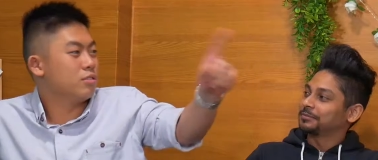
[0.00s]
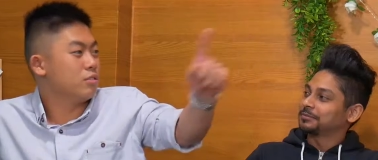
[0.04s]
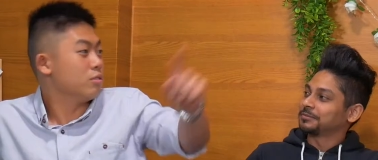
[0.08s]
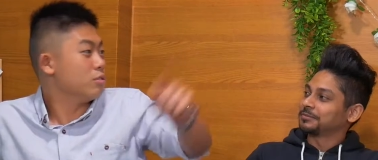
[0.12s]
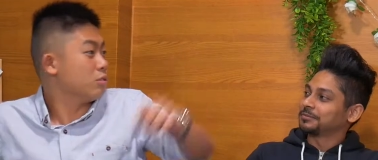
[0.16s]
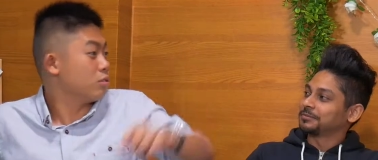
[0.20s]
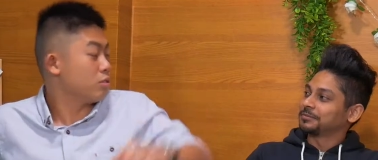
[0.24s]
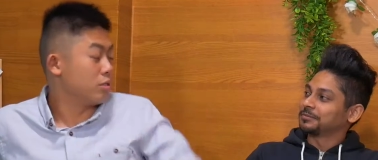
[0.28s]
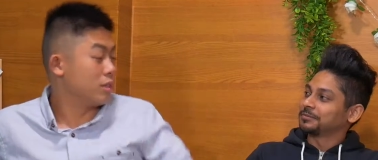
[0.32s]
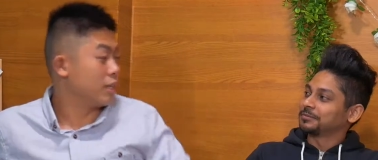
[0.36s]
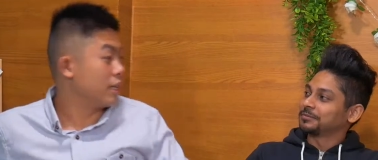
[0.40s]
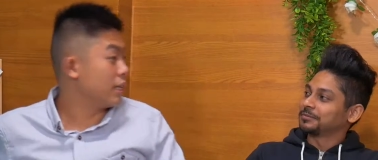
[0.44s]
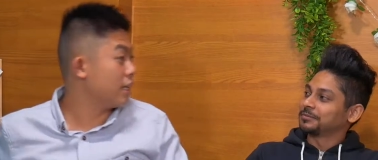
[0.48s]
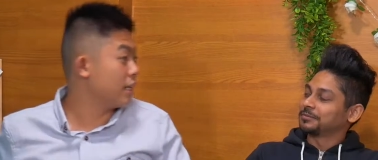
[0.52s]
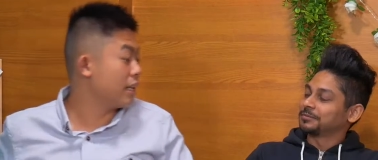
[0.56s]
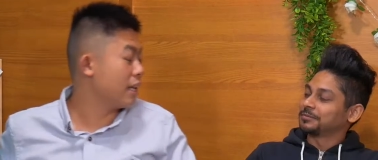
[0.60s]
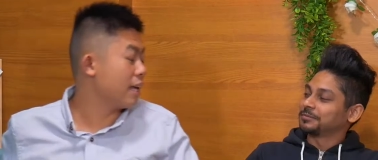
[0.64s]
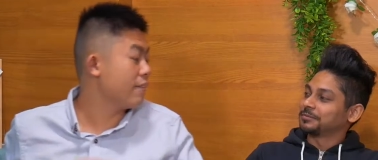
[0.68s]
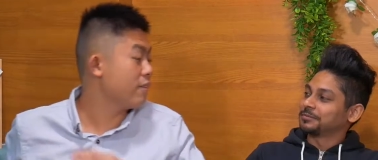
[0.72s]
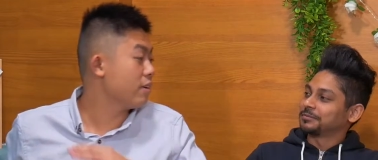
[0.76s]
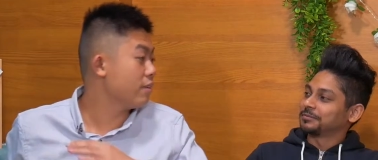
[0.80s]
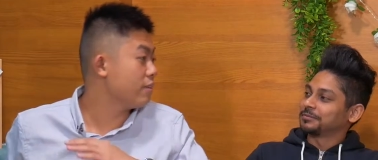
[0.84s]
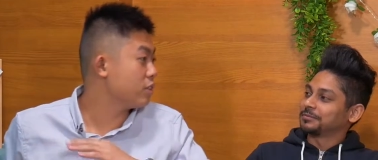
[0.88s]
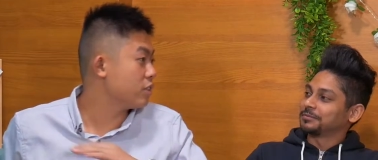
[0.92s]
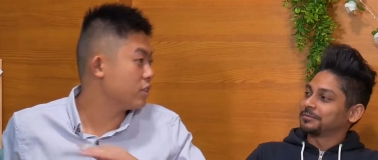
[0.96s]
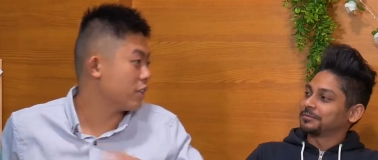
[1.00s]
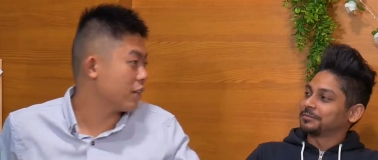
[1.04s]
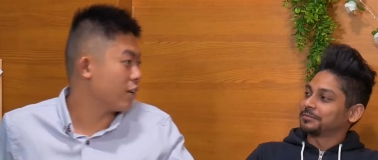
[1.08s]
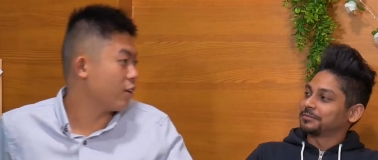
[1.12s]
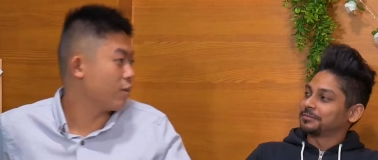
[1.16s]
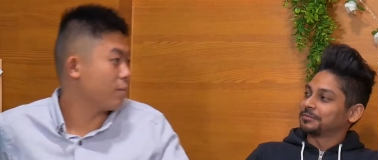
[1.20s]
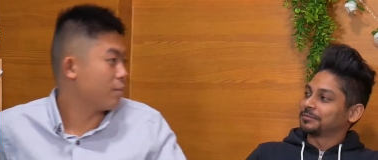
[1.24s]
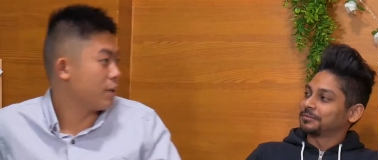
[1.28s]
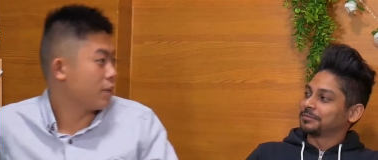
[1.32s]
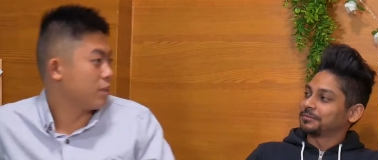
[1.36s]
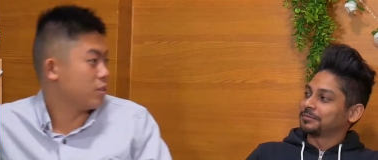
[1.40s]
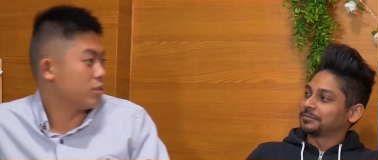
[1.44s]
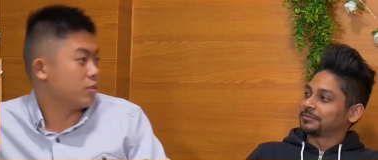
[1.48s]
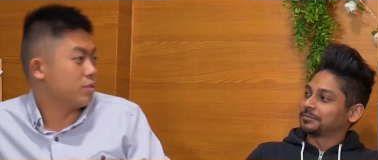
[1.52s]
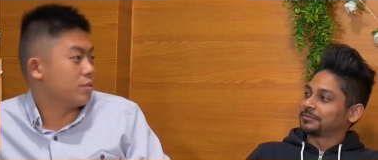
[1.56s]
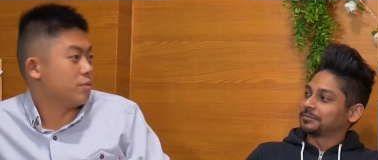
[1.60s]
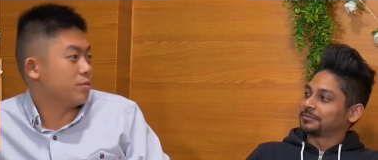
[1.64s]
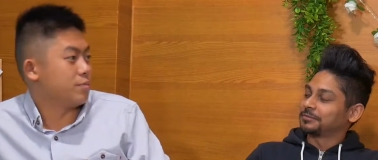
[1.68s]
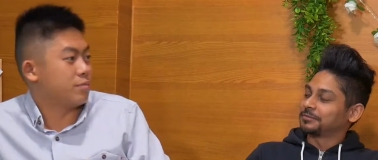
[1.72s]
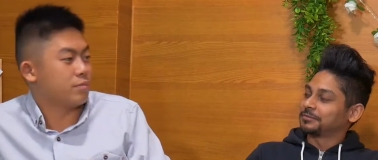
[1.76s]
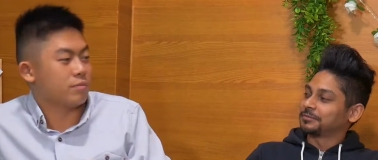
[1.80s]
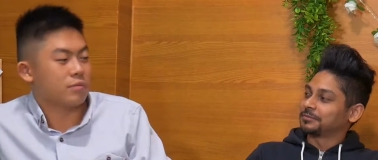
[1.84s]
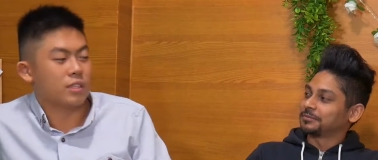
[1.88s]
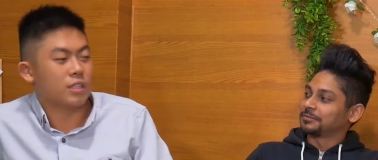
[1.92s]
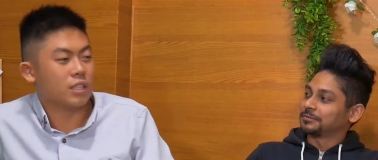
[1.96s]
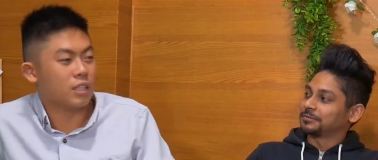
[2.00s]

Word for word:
Speaker 1: you. They never even check our pants, no. They